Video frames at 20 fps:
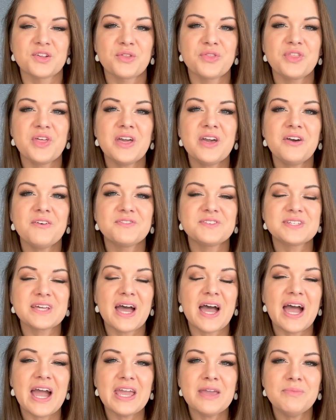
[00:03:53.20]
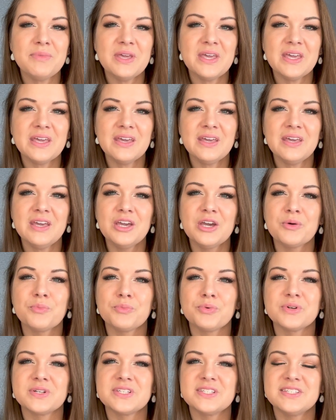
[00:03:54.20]
think of timing,
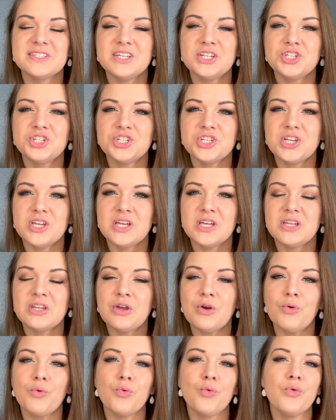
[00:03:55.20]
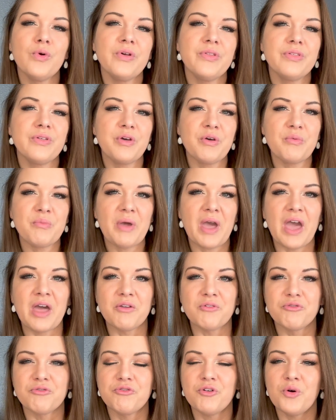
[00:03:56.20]
precision, rhythm,
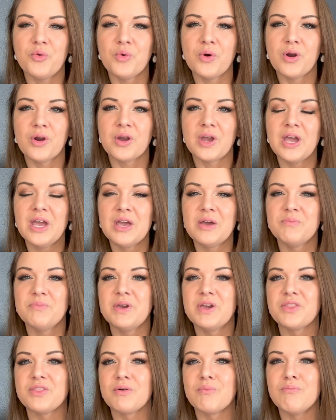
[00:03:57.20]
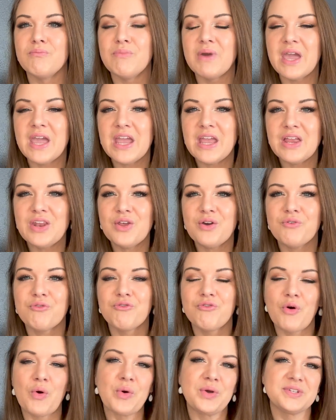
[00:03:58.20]
and footwork being the main
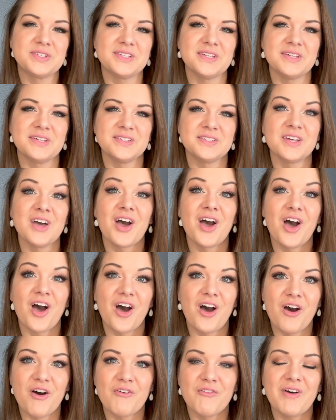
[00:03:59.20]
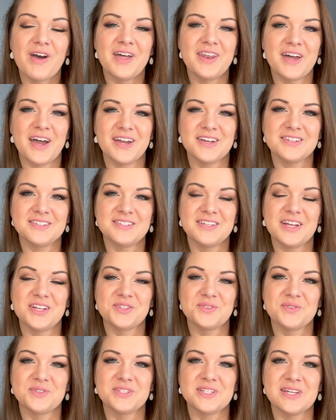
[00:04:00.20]
focuses of an ice
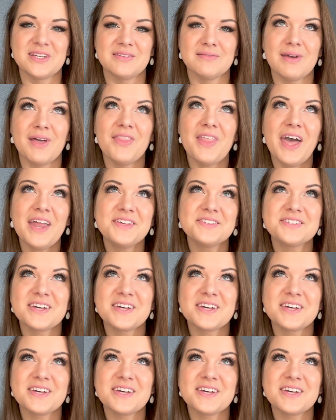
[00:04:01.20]
dance routine. And that is